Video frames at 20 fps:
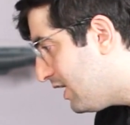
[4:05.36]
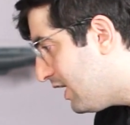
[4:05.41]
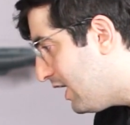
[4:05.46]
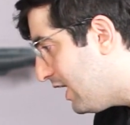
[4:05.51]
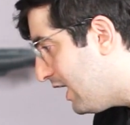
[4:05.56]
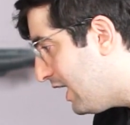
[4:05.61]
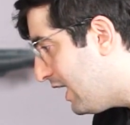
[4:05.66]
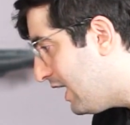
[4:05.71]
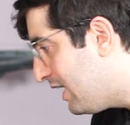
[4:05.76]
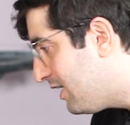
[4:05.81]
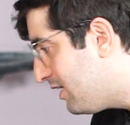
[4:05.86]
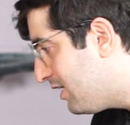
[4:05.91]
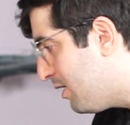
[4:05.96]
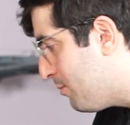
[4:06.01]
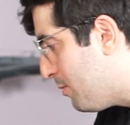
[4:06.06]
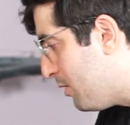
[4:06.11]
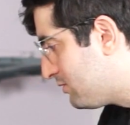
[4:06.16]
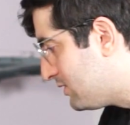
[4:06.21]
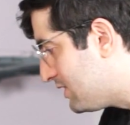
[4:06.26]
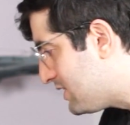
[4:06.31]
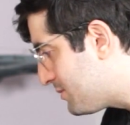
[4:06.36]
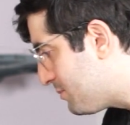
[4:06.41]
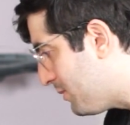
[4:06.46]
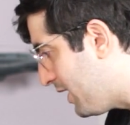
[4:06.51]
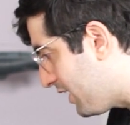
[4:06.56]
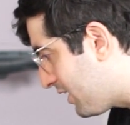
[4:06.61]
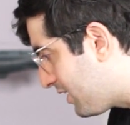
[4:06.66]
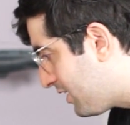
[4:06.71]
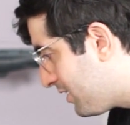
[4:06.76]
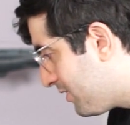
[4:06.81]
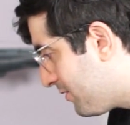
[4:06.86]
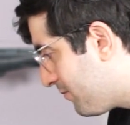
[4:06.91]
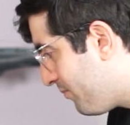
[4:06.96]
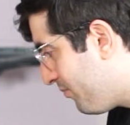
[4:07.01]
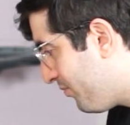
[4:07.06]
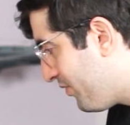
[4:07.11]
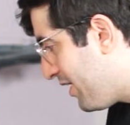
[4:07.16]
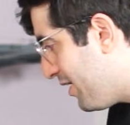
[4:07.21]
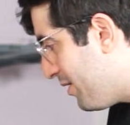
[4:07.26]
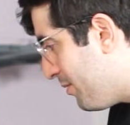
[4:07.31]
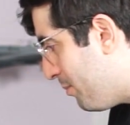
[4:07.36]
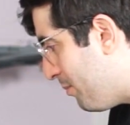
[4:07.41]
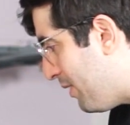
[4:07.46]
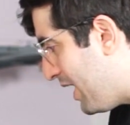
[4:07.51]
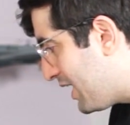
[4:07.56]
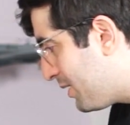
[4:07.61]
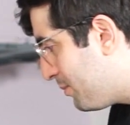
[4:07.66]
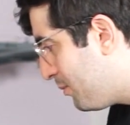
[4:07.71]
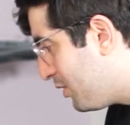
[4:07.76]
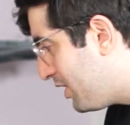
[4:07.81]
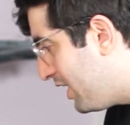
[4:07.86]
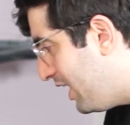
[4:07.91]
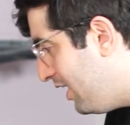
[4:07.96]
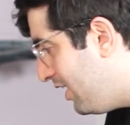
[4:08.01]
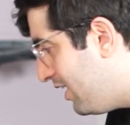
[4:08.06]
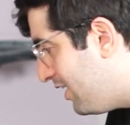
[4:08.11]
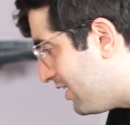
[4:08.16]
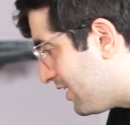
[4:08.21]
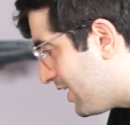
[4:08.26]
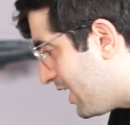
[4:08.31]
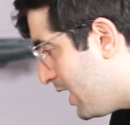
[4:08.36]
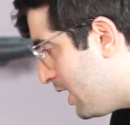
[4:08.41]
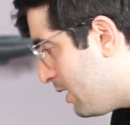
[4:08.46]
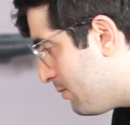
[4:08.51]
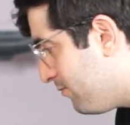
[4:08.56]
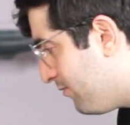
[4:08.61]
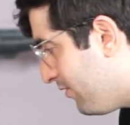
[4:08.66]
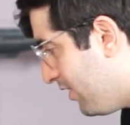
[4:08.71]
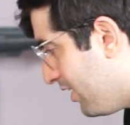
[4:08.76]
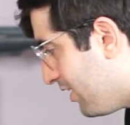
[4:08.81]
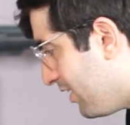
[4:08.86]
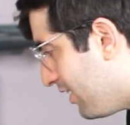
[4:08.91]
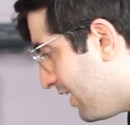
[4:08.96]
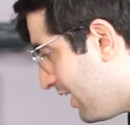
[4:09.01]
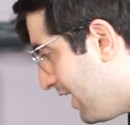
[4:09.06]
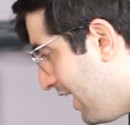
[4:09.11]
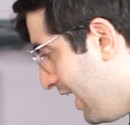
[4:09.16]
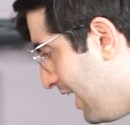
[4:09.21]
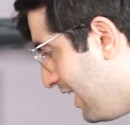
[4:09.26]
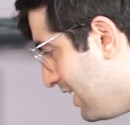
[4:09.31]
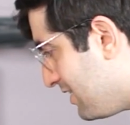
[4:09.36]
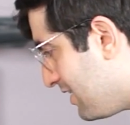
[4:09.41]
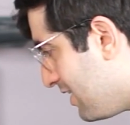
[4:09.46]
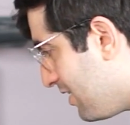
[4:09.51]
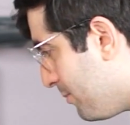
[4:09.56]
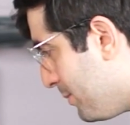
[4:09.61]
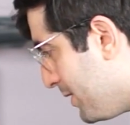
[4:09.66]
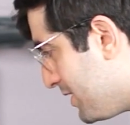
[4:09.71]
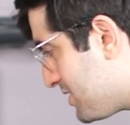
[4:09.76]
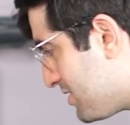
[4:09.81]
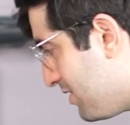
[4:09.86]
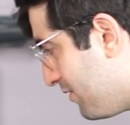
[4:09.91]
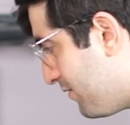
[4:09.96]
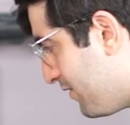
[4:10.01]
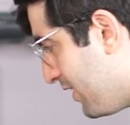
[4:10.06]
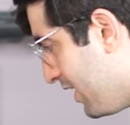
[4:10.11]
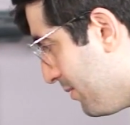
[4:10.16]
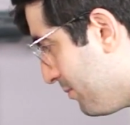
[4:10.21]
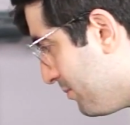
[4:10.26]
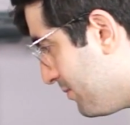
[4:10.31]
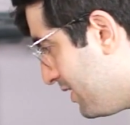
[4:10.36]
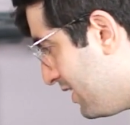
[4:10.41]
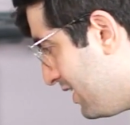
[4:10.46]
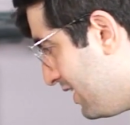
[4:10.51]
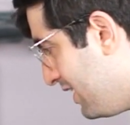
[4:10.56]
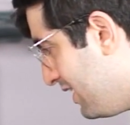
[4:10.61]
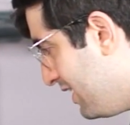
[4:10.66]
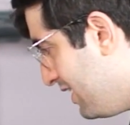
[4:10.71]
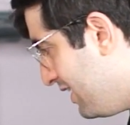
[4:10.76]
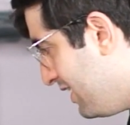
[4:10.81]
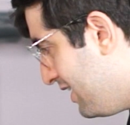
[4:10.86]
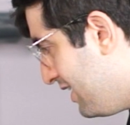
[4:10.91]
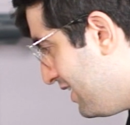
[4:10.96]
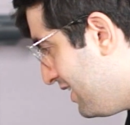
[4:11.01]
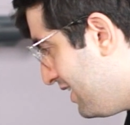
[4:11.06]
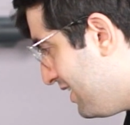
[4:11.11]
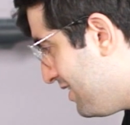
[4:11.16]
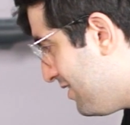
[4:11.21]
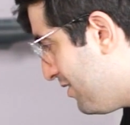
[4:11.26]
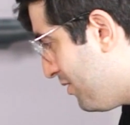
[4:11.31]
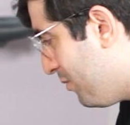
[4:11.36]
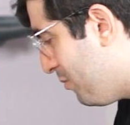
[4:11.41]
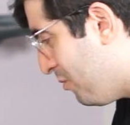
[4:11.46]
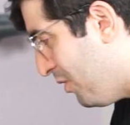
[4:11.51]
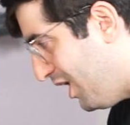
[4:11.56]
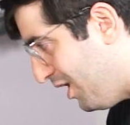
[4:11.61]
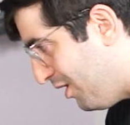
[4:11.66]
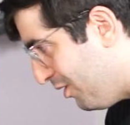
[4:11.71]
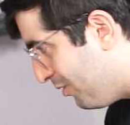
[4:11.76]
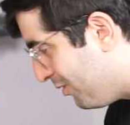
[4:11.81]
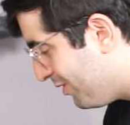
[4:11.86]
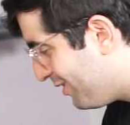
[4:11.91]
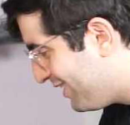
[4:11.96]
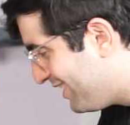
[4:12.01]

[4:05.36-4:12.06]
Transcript: And about this Mac. MacBook Air M1, 8GB of RAM. Wow.